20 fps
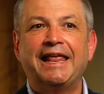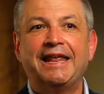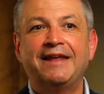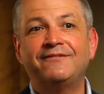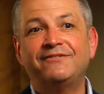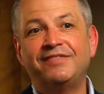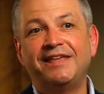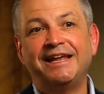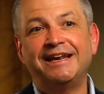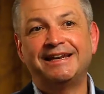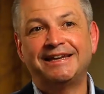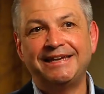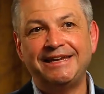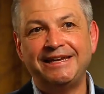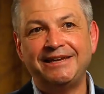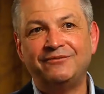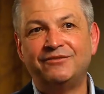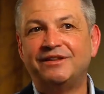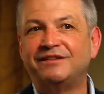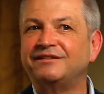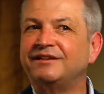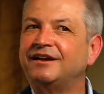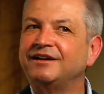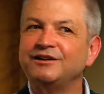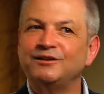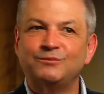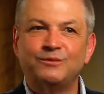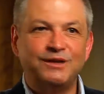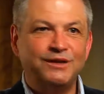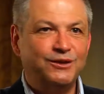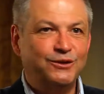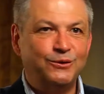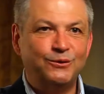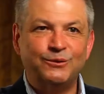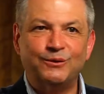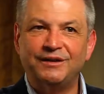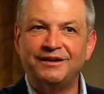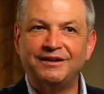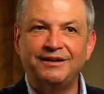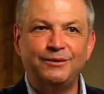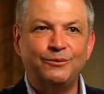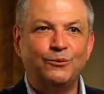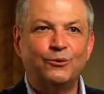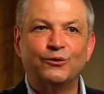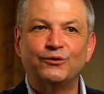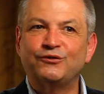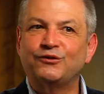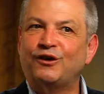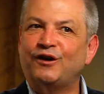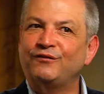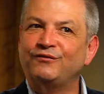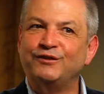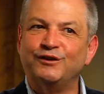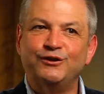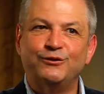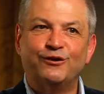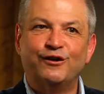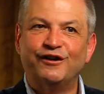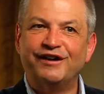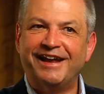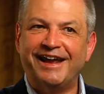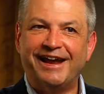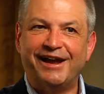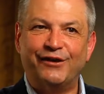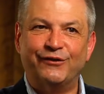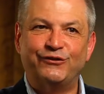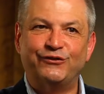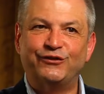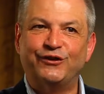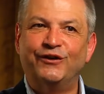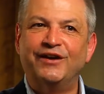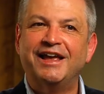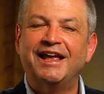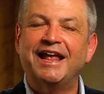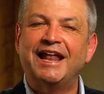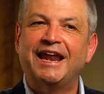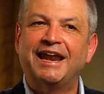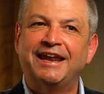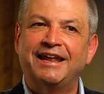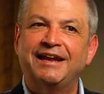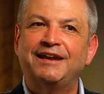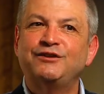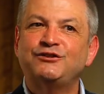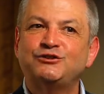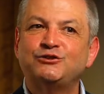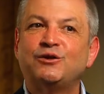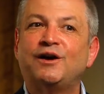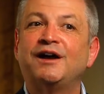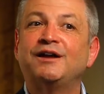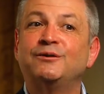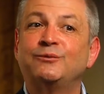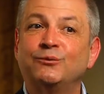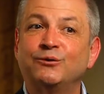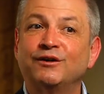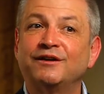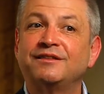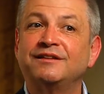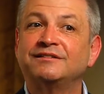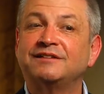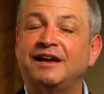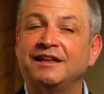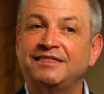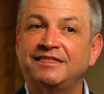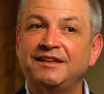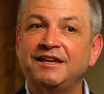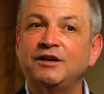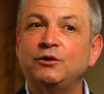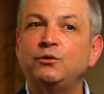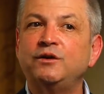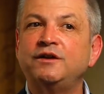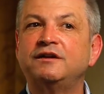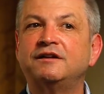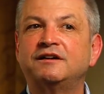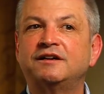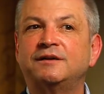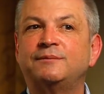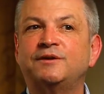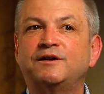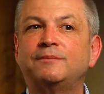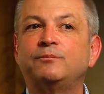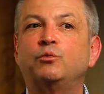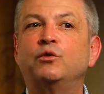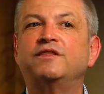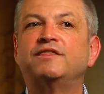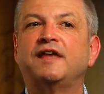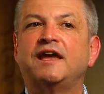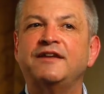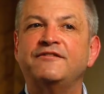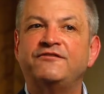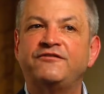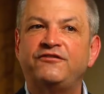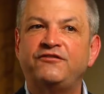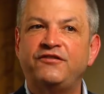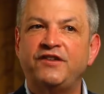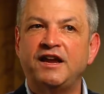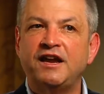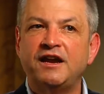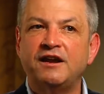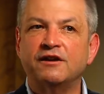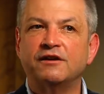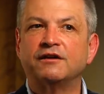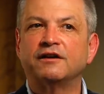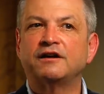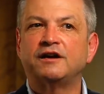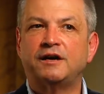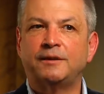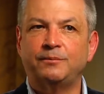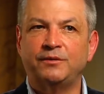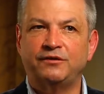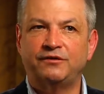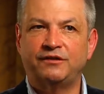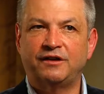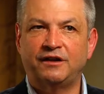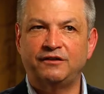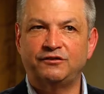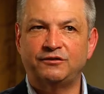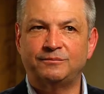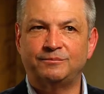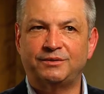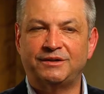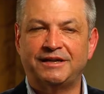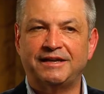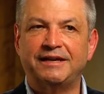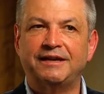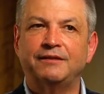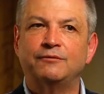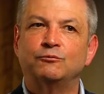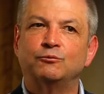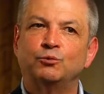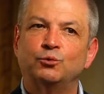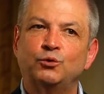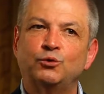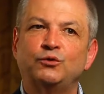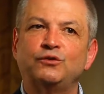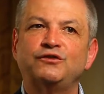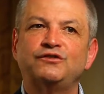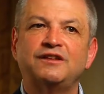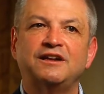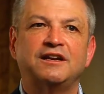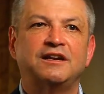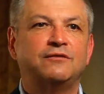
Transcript: if they leave, it's not going to make you any worse off than you are now. So let us try to work this. I think we can come up with a fair compensation plan, rules that